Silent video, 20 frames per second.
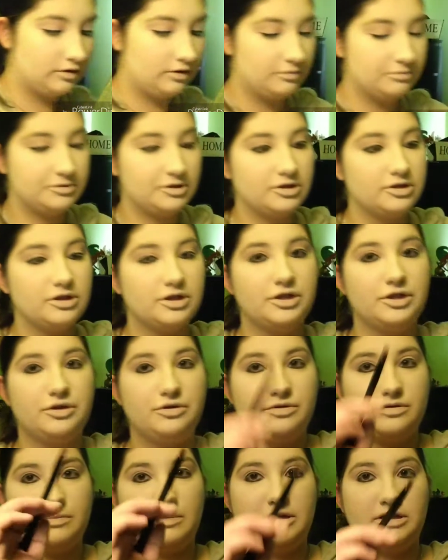I'm just going to
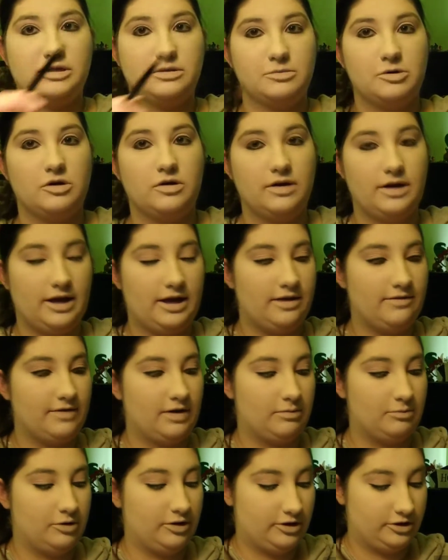use my small
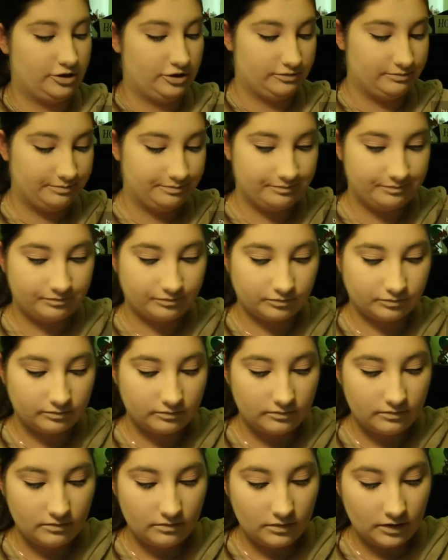Avon brush.
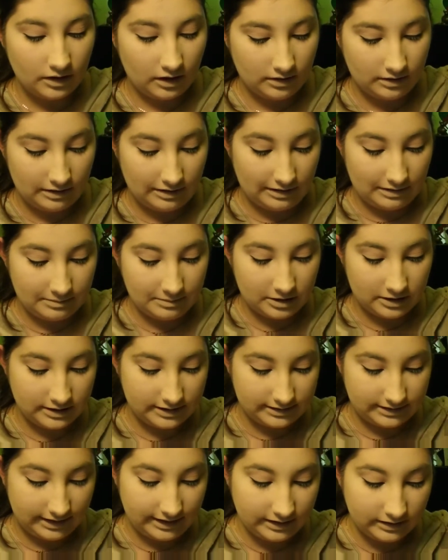I'm going to
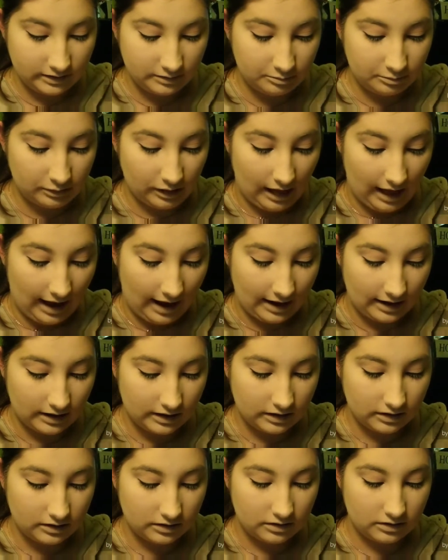take the
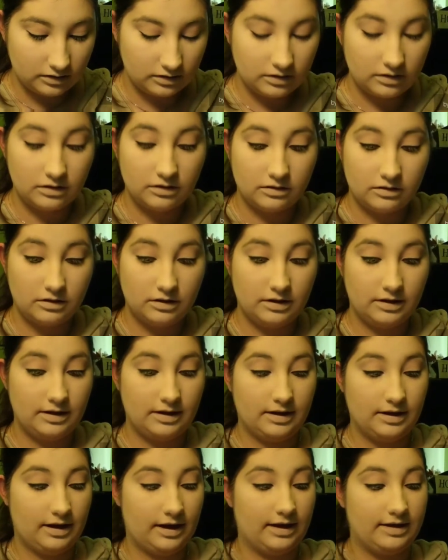black
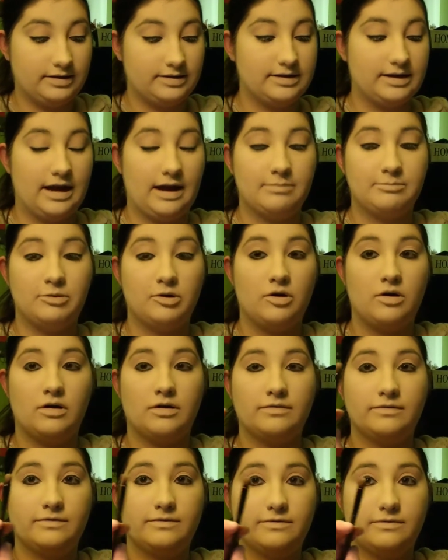and tap
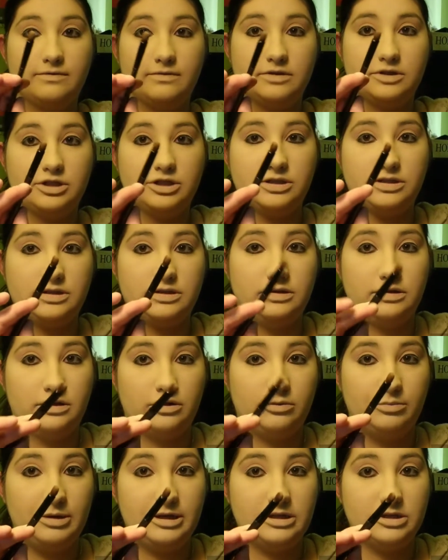off just a
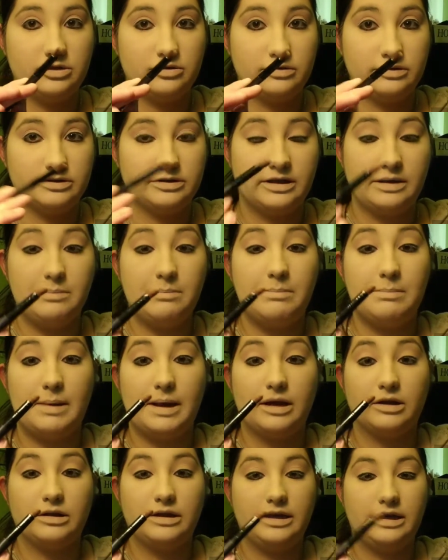little bit so there's like
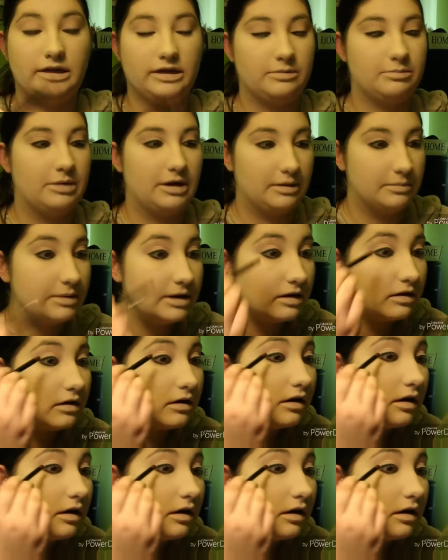barely any pigment.